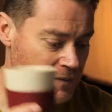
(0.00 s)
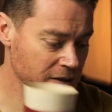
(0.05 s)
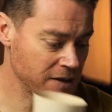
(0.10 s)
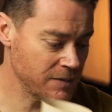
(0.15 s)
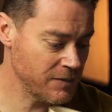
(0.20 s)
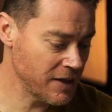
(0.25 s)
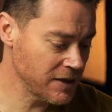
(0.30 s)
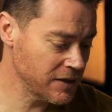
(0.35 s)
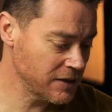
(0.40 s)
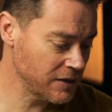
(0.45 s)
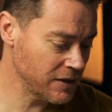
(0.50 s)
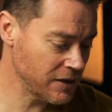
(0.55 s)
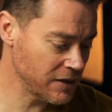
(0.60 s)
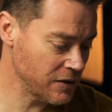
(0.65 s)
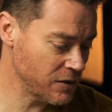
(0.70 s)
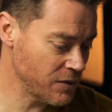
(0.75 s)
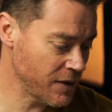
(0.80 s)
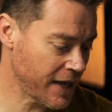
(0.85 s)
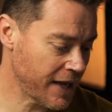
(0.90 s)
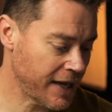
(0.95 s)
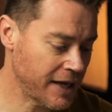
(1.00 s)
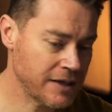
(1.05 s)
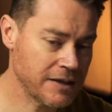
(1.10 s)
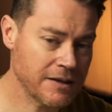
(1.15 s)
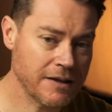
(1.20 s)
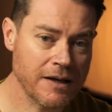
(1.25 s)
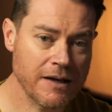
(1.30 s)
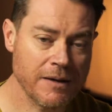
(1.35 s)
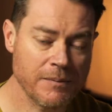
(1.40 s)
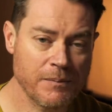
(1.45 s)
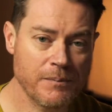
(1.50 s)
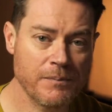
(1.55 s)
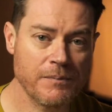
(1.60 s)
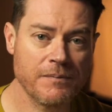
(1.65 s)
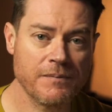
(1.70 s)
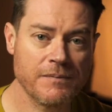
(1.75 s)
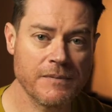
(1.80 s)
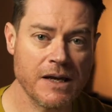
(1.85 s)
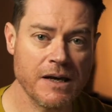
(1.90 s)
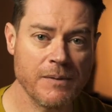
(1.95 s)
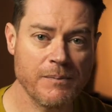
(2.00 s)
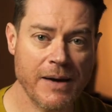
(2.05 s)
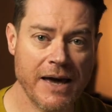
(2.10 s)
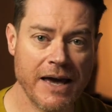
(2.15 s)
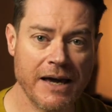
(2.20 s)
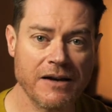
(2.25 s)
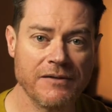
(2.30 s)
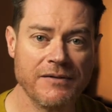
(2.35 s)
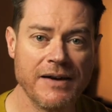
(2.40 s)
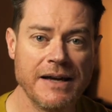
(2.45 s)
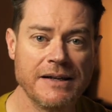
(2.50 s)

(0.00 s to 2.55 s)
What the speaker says: So imagine that you had a box